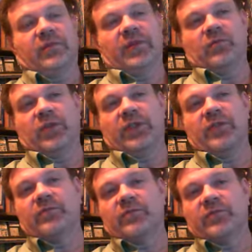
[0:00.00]
then we
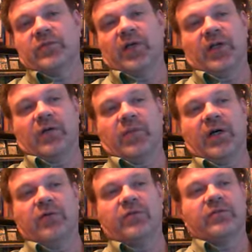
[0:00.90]
talk
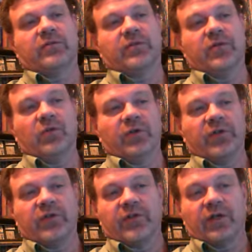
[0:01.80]
about who we're
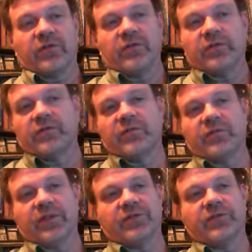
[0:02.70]
going to talk to
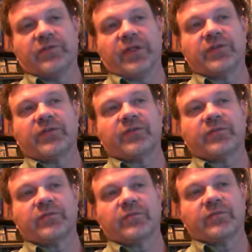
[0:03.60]
face to face.
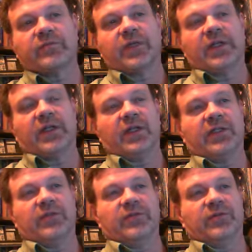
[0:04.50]

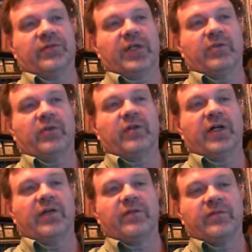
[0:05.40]
And there's a sample
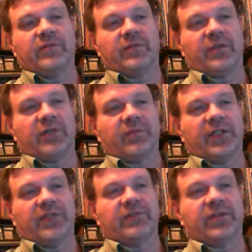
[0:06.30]
letter on
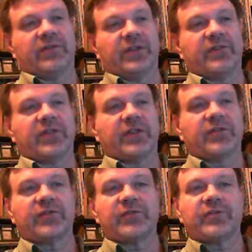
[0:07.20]
page
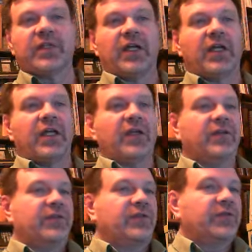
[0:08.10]
76.
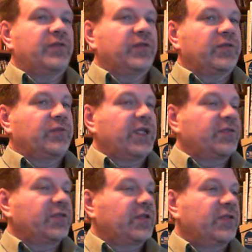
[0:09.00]
This is just
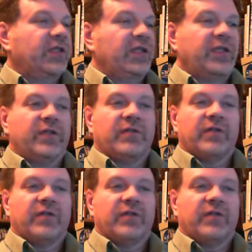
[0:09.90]
basically,